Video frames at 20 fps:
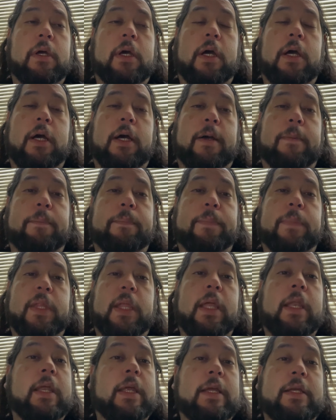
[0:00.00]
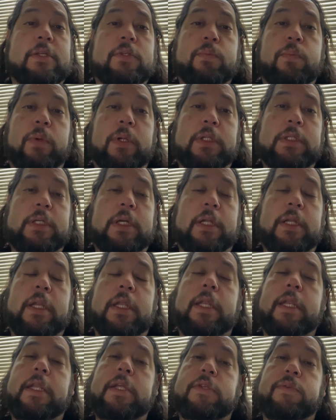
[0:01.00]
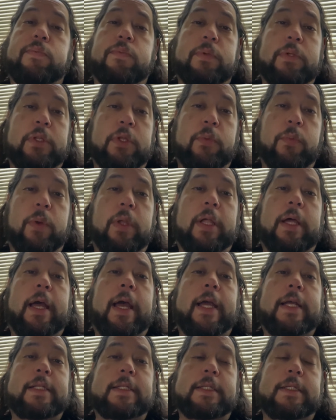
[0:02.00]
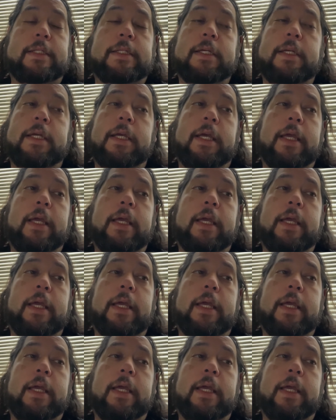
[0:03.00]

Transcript: It is well done. It is really well acted.